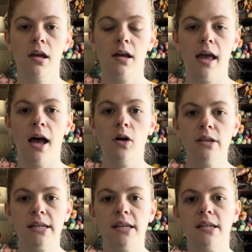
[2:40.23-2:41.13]
held
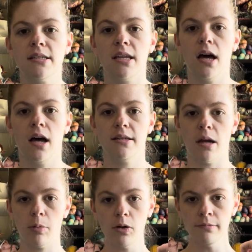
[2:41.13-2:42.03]
it
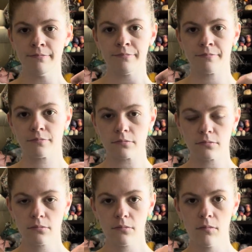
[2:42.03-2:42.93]
double
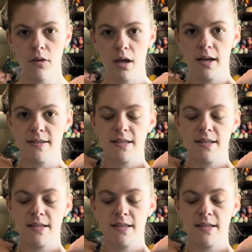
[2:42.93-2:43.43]
because